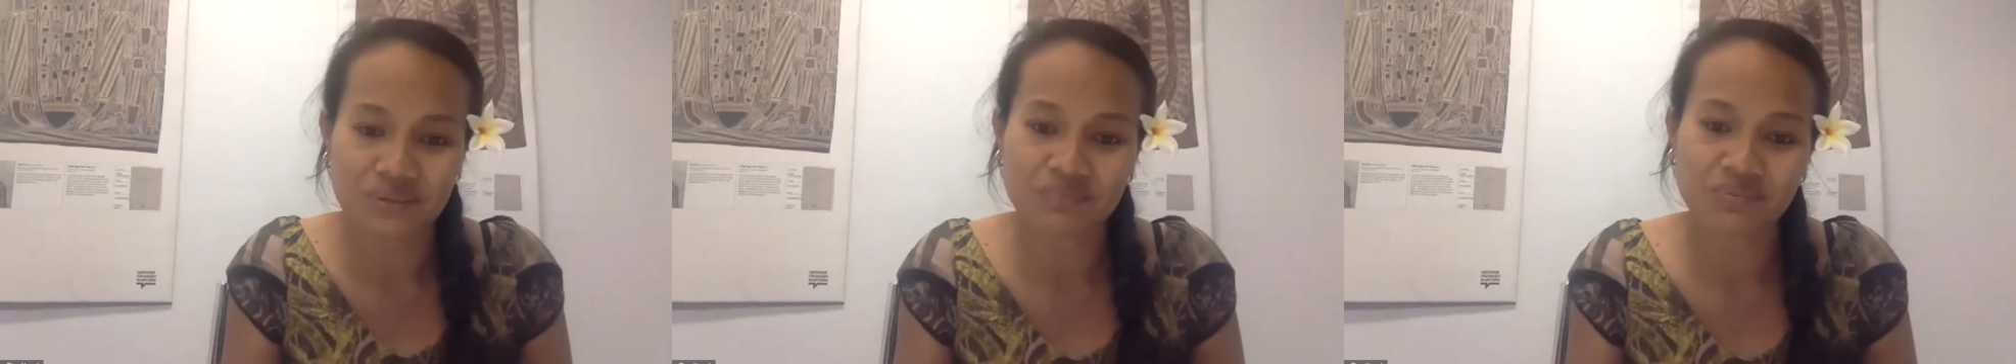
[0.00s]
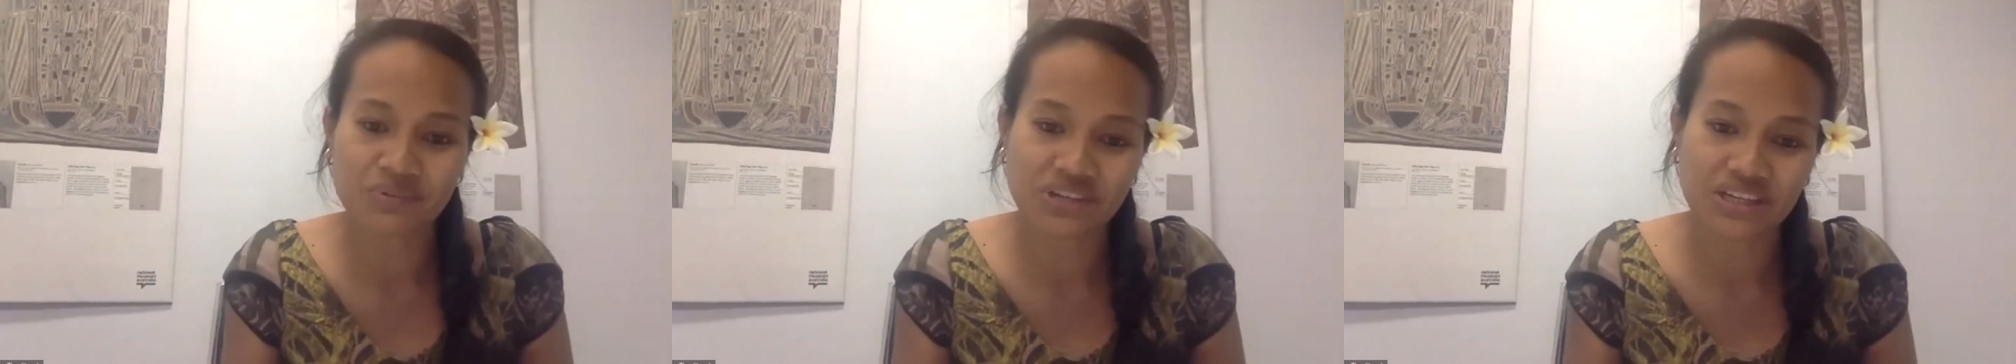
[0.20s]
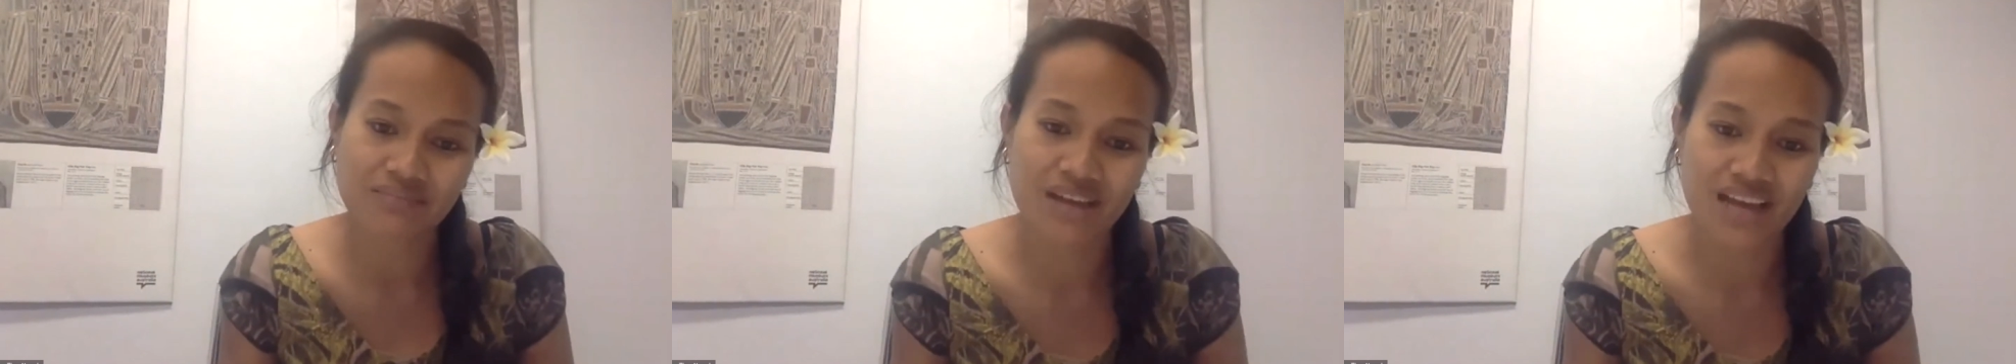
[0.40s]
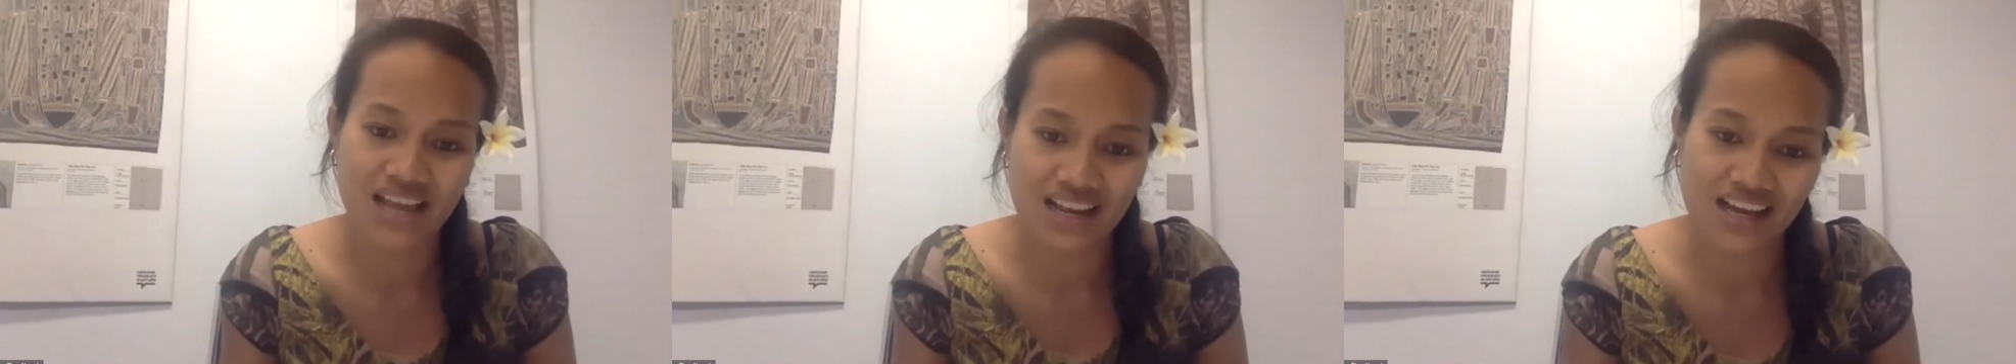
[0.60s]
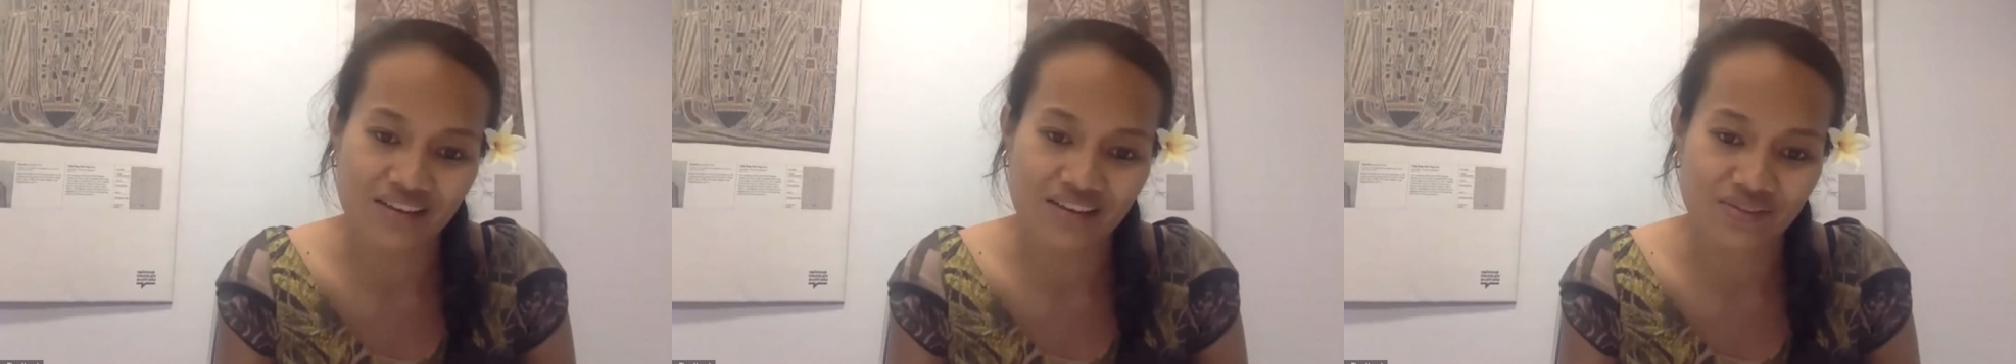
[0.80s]
people in
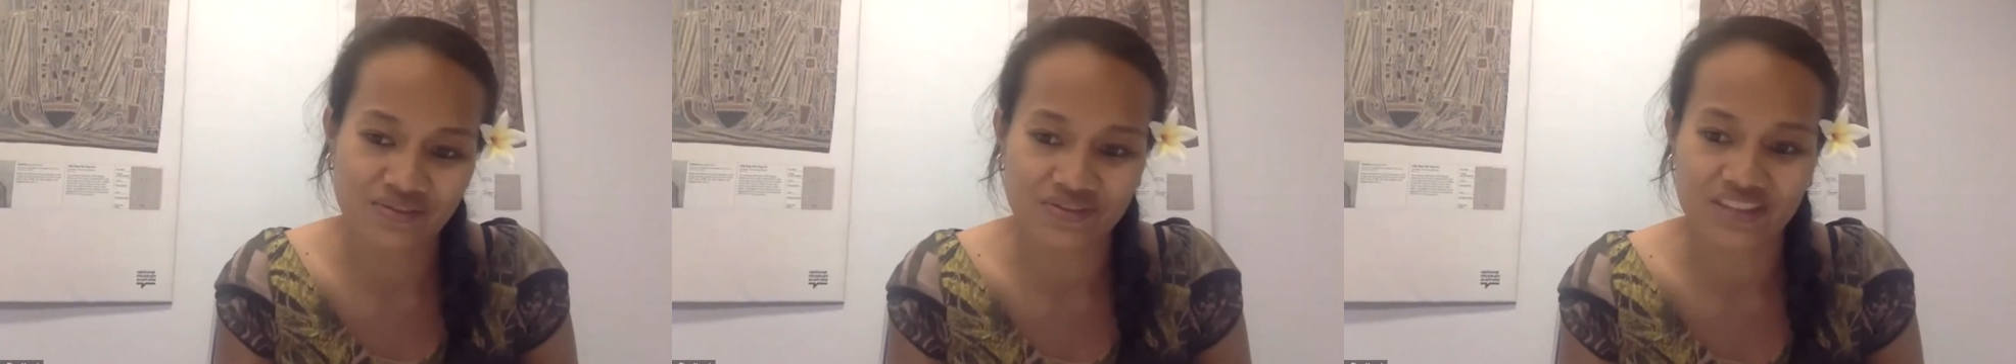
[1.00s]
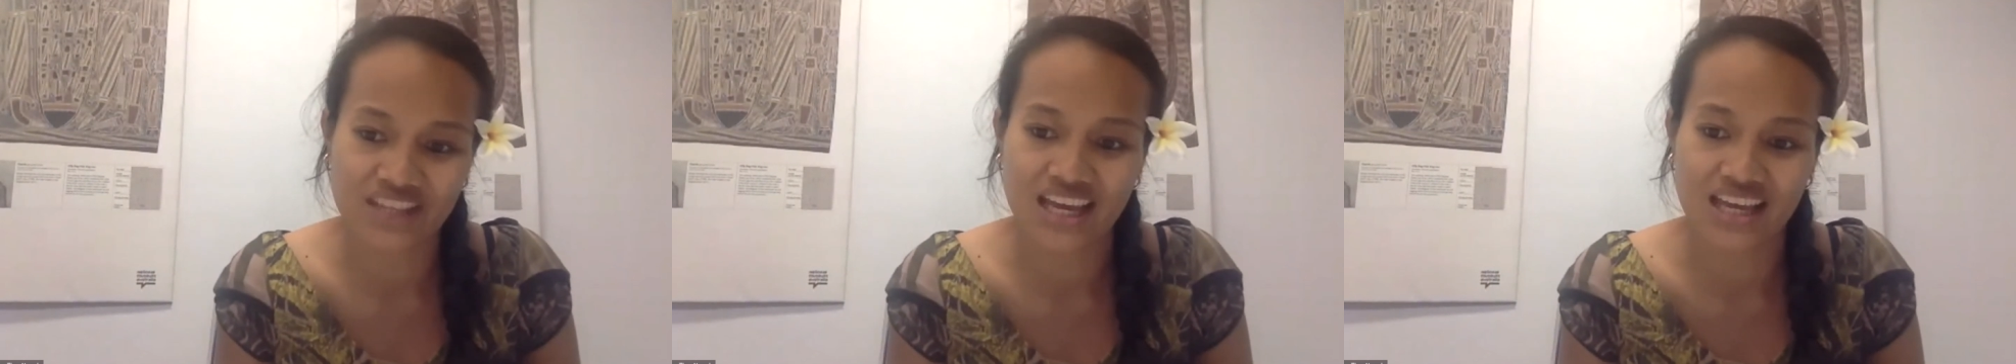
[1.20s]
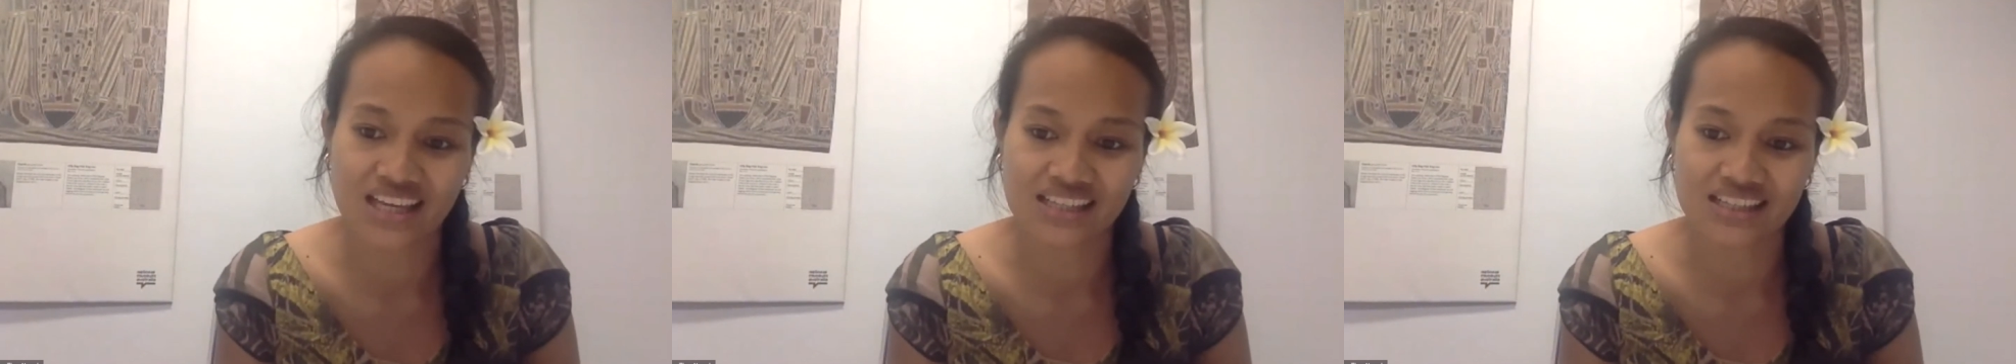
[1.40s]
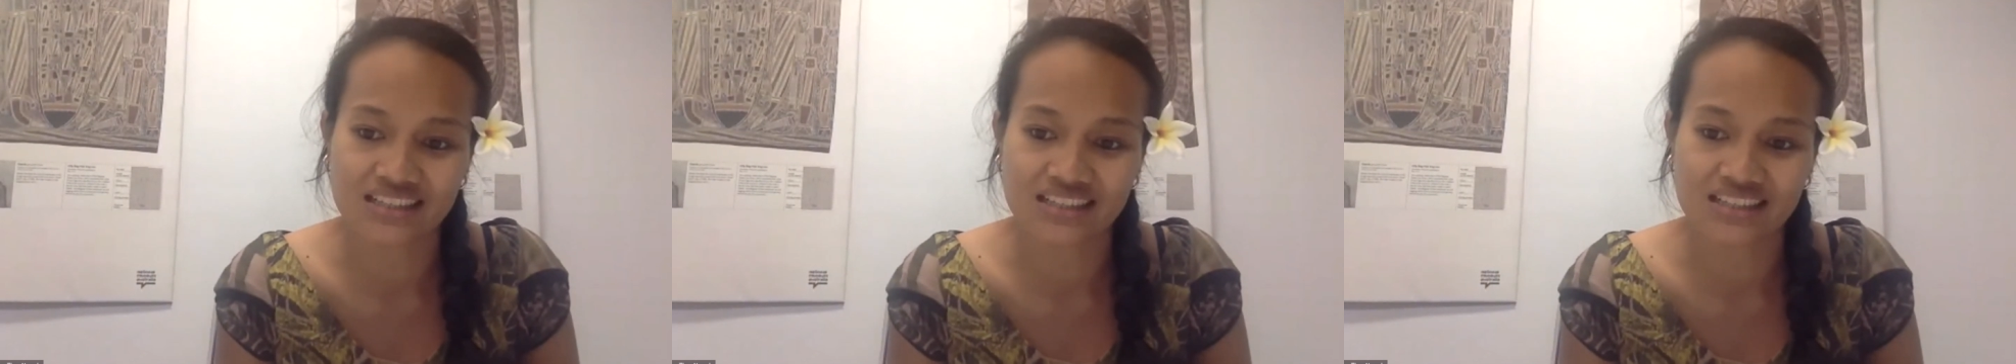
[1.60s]
my life that,